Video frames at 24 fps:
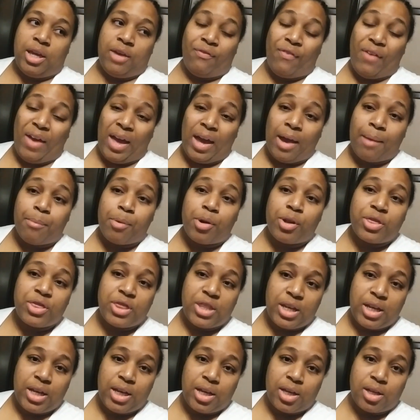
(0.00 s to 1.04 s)
if Amber
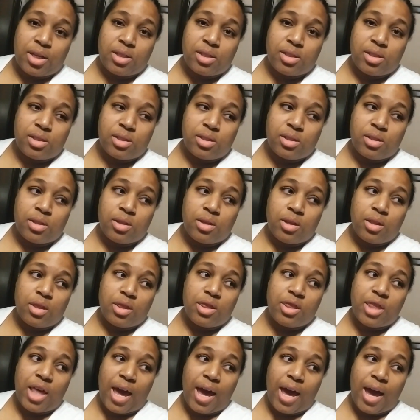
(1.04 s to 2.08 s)
thinks
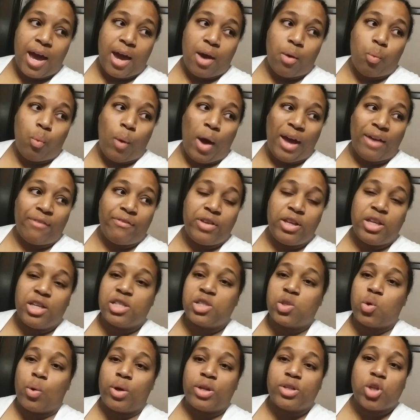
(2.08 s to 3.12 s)
that Wifey
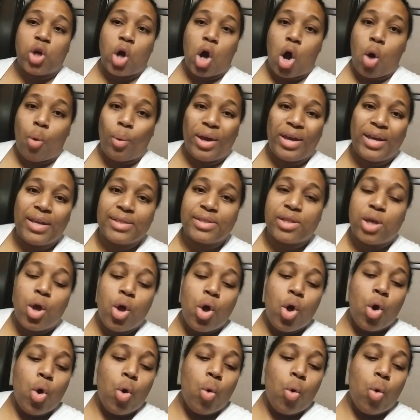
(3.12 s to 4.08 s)
is going to always